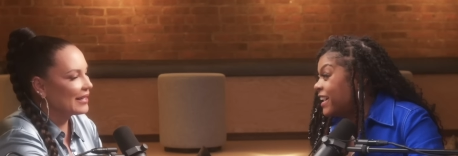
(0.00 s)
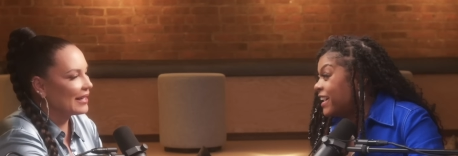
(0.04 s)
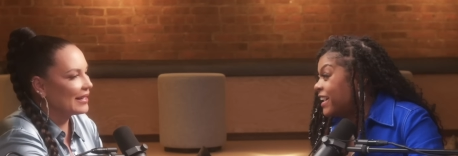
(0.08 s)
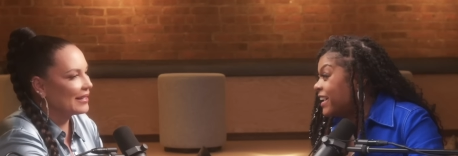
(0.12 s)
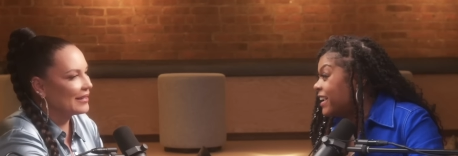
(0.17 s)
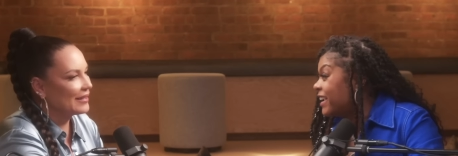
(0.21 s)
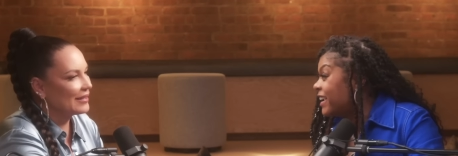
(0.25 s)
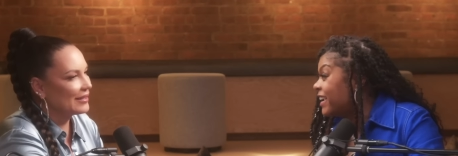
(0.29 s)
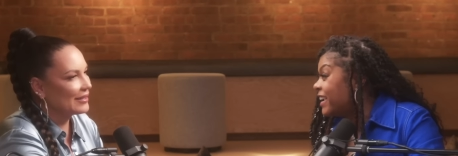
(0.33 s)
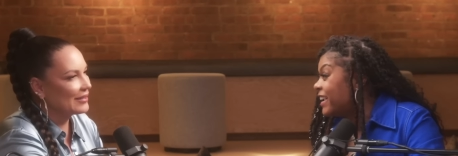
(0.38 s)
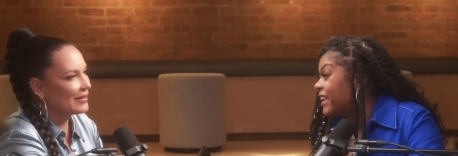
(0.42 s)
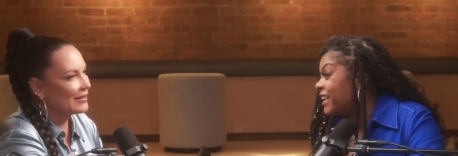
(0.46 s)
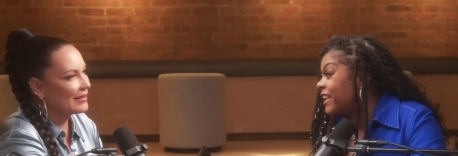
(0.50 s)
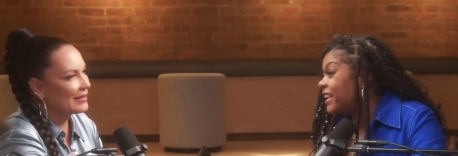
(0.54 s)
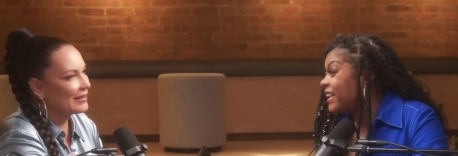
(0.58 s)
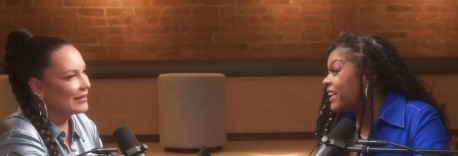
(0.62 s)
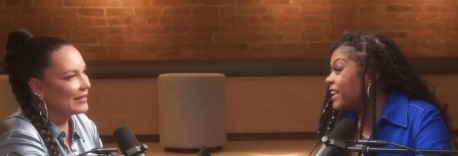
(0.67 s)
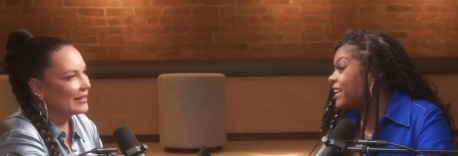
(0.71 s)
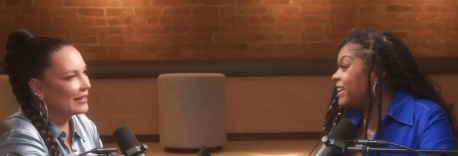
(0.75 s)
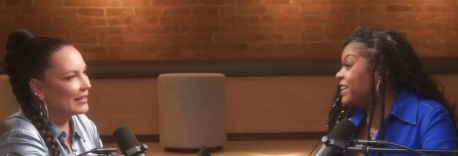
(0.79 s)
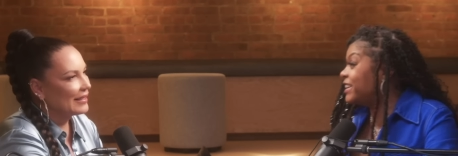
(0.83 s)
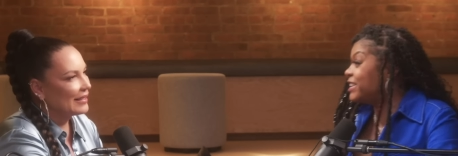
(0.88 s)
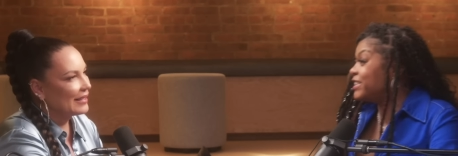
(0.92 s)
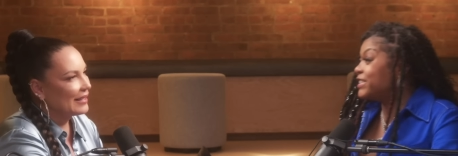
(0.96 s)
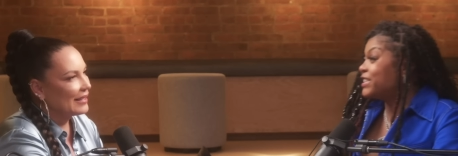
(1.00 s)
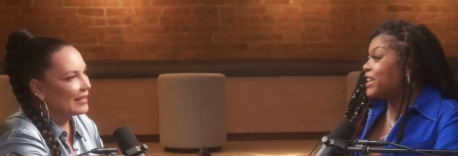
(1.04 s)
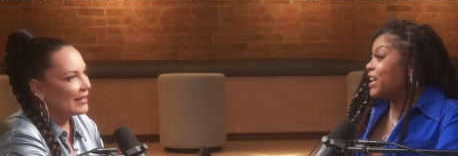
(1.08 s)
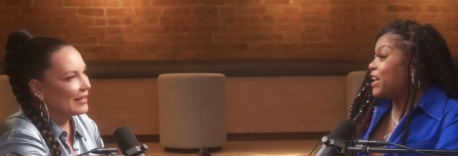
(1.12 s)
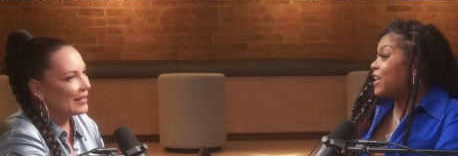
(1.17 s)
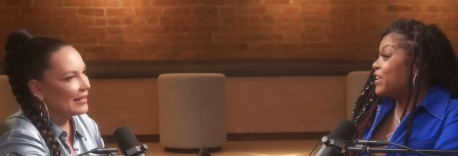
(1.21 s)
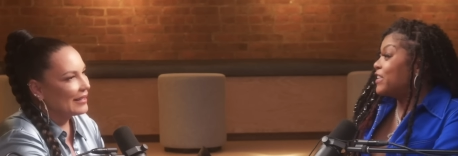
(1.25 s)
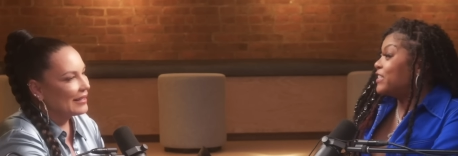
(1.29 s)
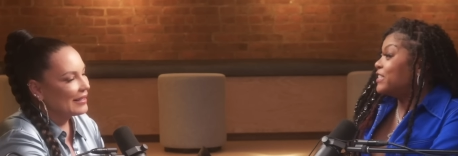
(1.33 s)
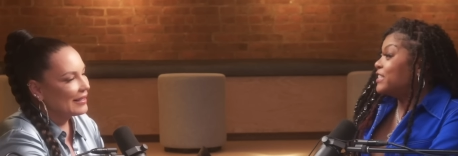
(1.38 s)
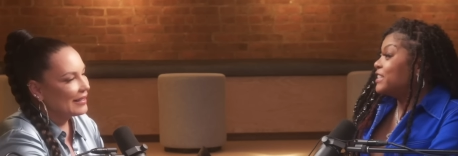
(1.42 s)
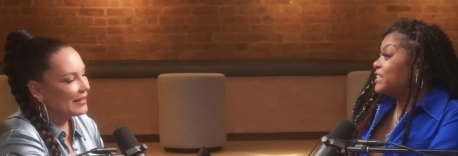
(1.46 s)
Speaker 1: Thank you. You
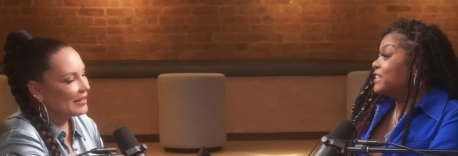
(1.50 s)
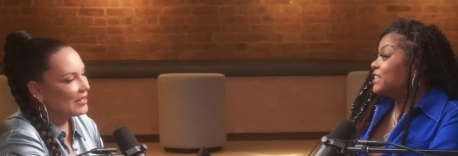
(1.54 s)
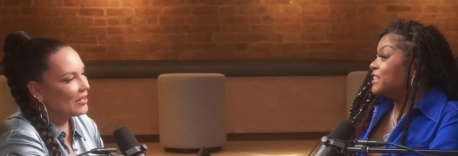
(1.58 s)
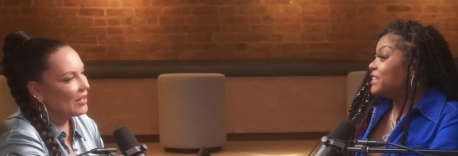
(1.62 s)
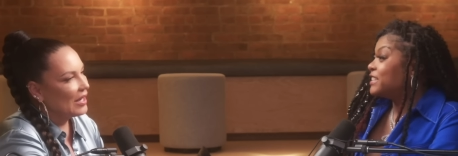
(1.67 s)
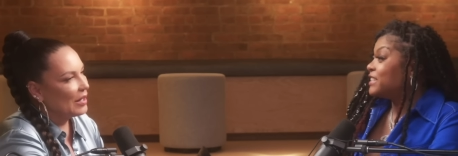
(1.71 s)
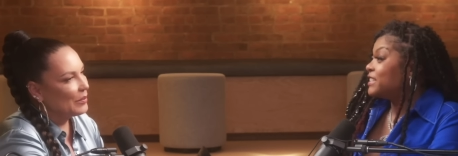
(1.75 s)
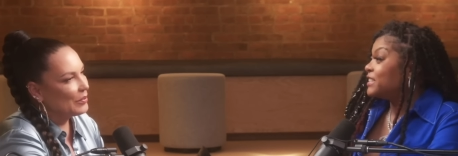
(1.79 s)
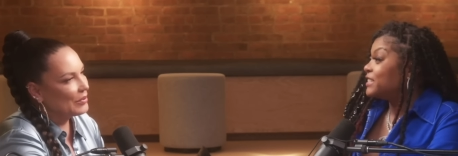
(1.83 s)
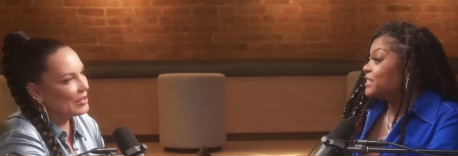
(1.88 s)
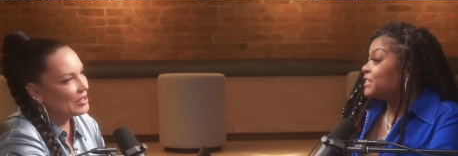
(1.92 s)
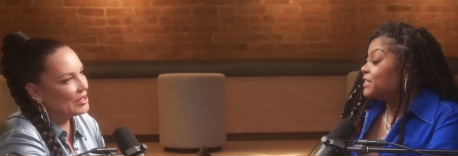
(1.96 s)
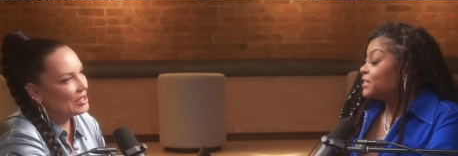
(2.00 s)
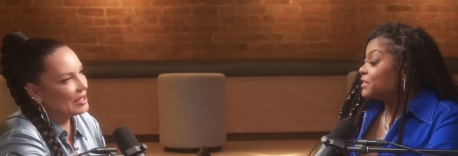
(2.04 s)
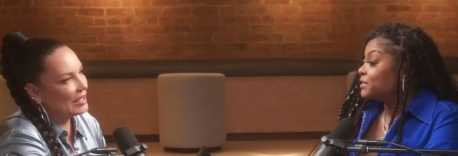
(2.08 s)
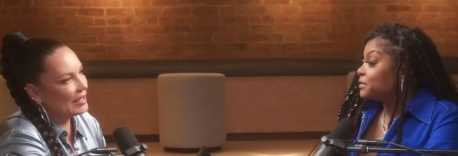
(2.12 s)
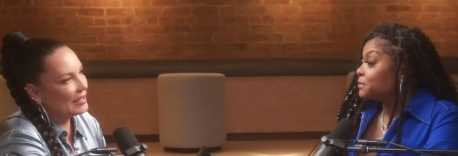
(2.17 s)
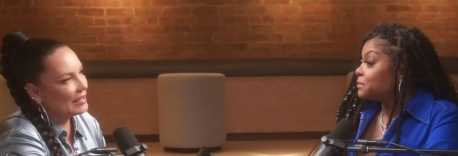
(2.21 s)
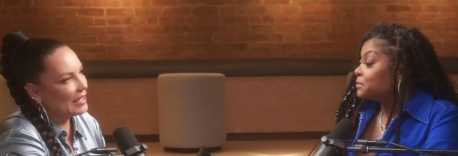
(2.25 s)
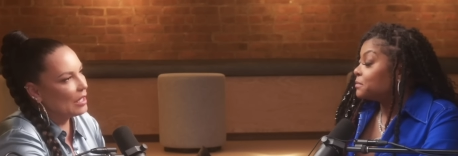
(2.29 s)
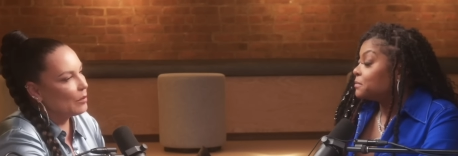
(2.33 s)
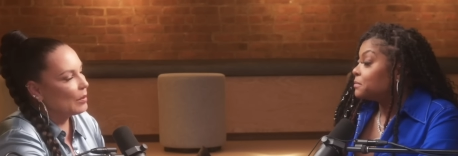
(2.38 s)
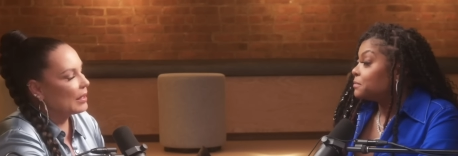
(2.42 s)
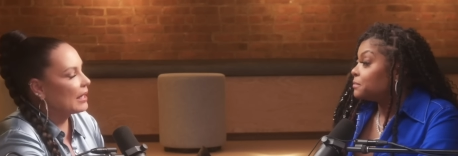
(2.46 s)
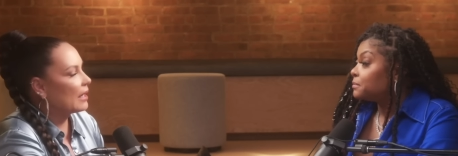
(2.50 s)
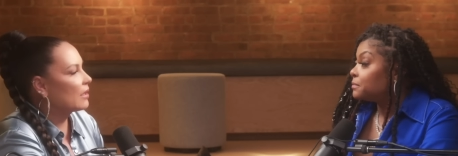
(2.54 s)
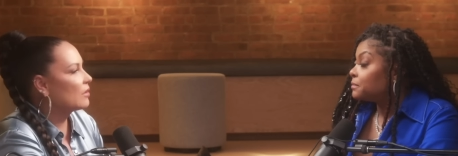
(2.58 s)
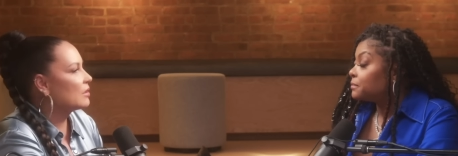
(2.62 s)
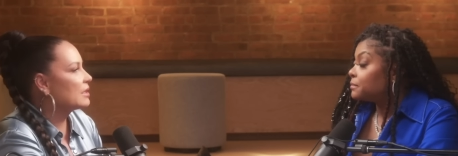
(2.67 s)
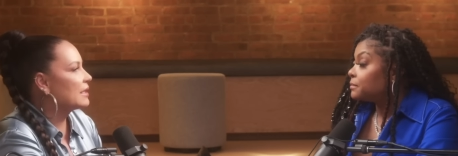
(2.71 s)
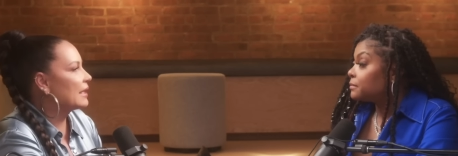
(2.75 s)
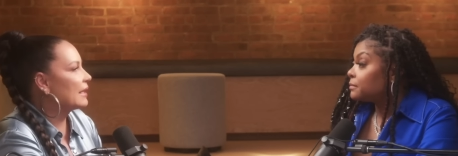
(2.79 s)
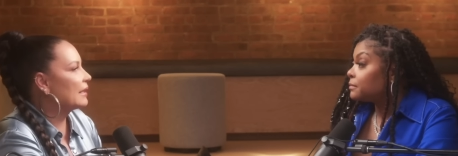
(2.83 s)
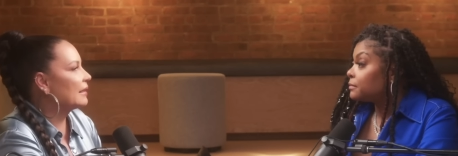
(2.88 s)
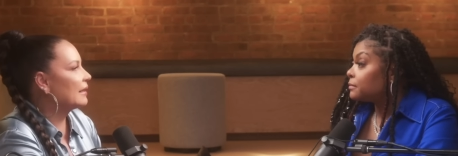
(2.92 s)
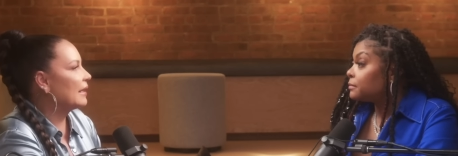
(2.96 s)
know? No, I appreciate that. But I
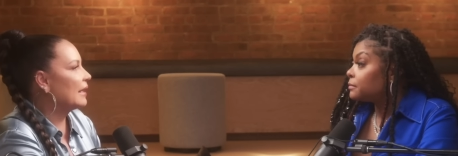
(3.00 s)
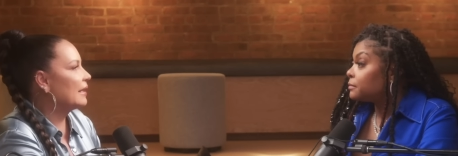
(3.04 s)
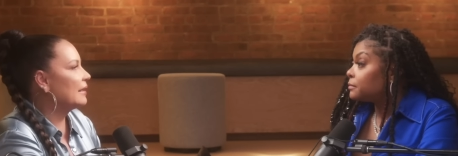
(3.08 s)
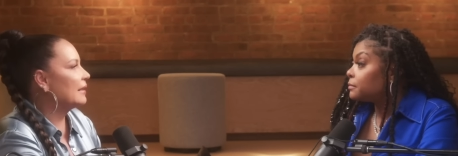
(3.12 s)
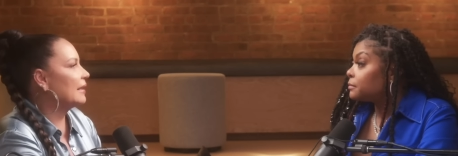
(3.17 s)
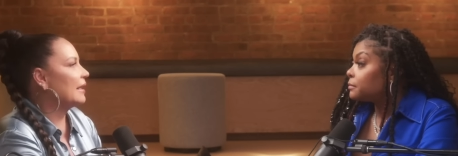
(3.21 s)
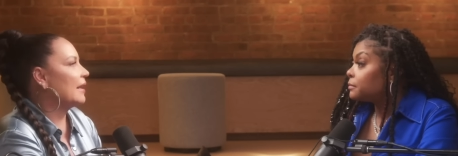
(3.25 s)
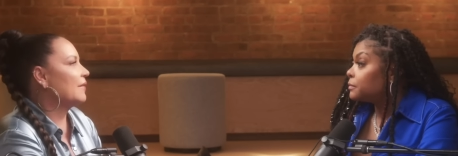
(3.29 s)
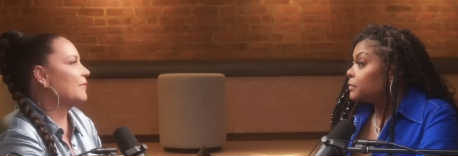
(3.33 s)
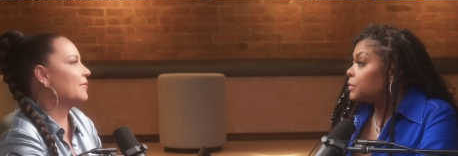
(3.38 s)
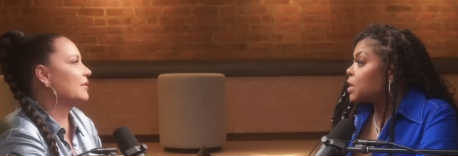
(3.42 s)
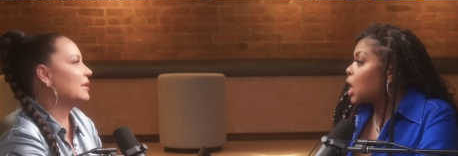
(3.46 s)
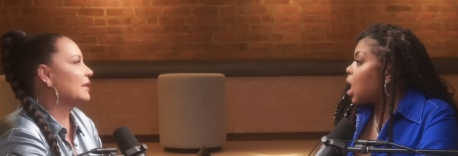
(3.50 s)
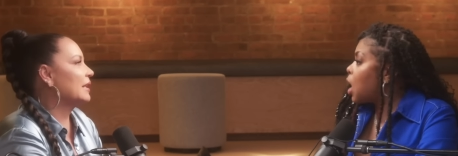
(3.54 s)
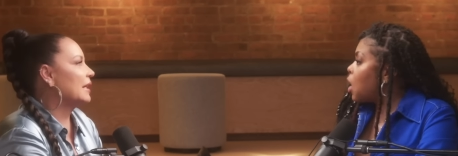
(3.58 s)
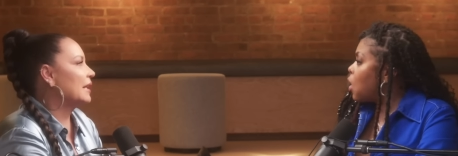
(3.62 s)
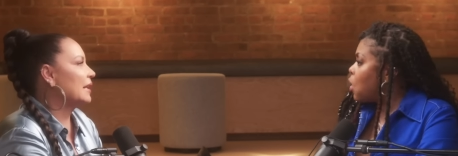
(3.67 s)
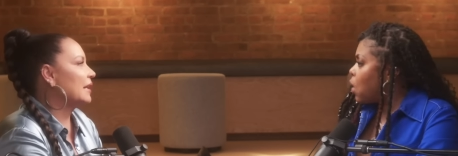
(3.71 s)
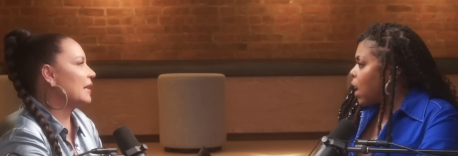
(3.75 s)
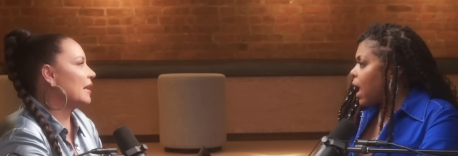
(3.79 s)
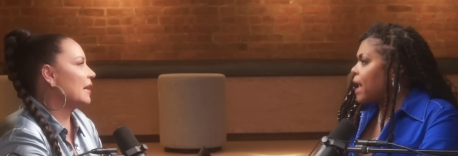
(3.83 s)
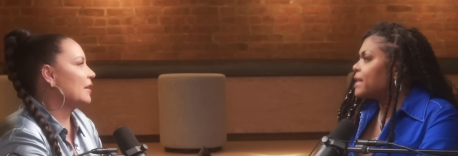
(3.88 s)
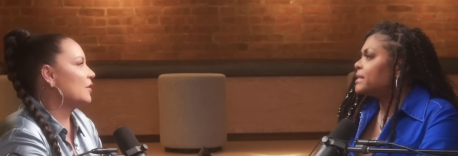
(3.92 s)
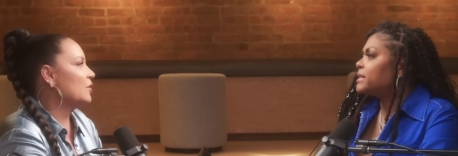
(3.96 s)
don't take it lightly. I feel no, like I,